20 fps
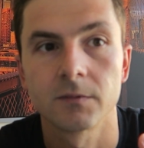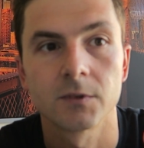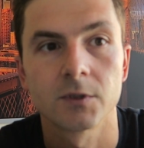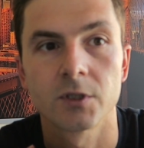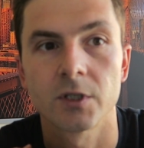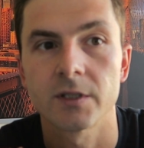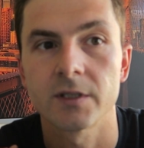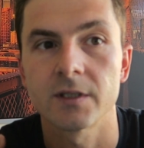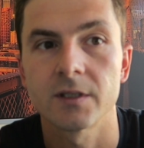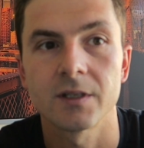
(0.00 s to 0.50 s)

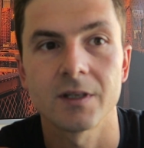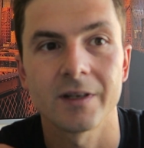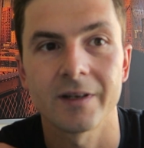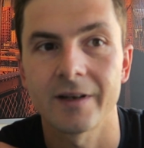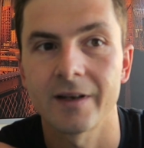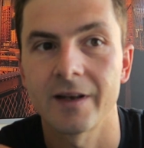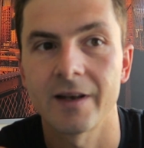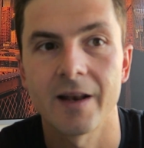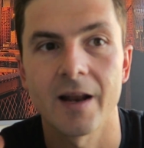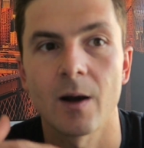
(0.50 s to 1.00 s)
just
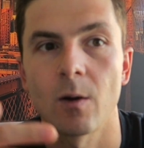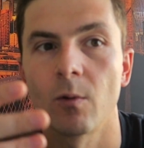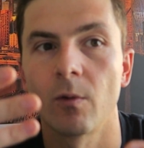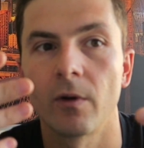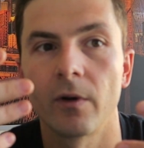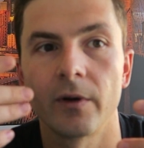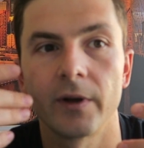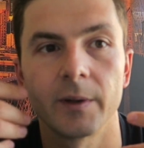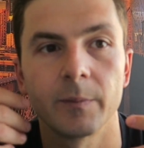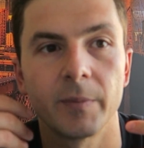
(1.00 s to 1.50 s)
not
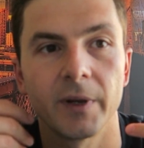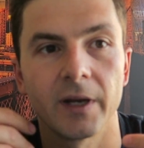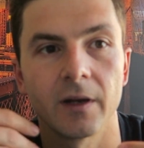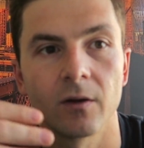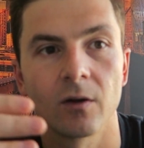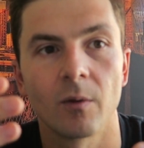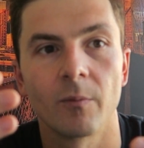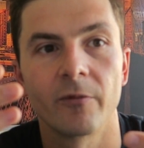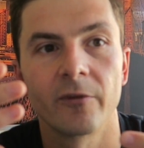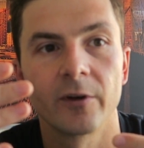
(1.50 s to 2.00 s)
worrying, being
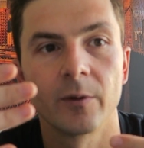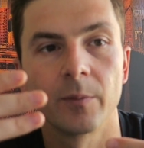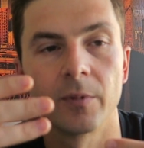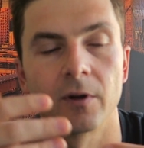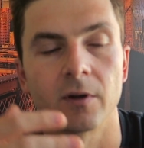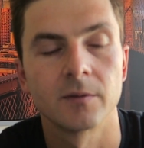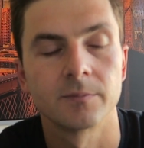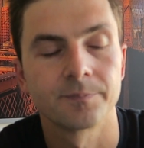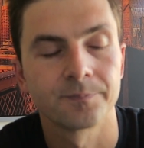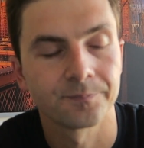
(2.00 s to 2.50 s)

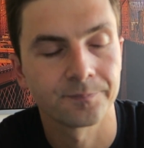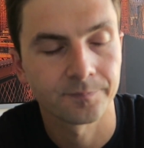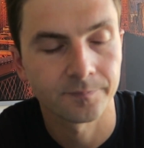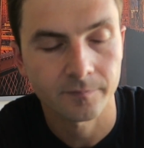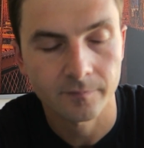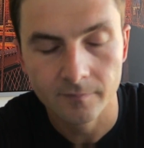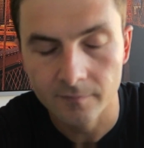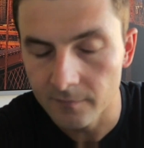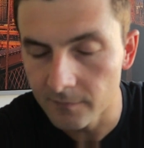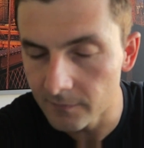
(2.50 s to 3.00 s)
comfortable.
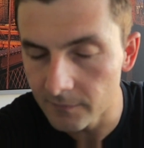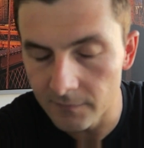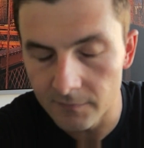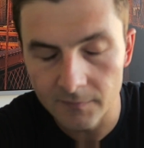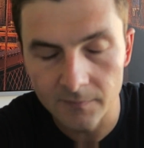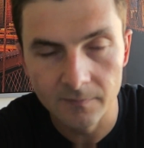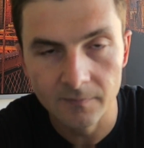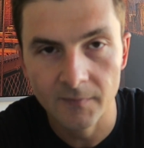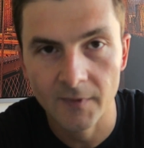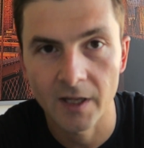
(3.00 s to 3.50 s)

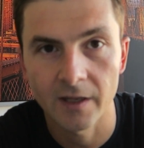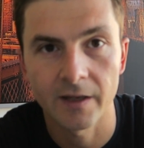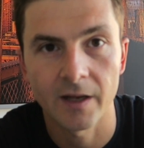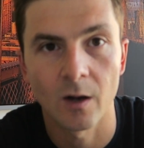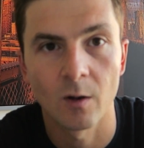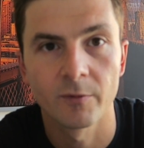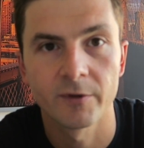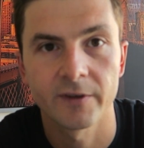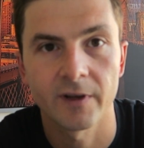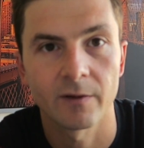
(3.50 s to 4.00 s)
Yeah,
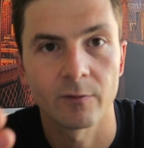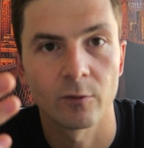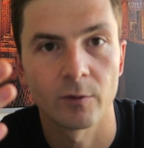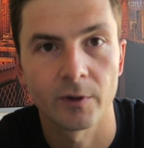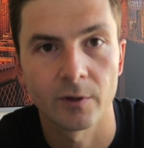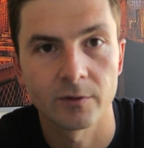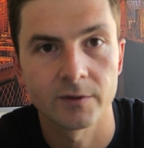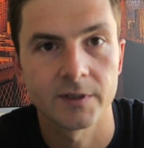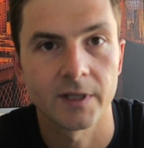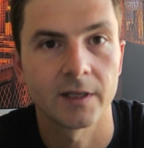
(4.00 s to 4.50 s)
obviously everyone
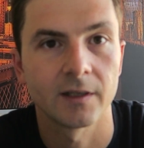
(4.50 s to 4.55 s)
knows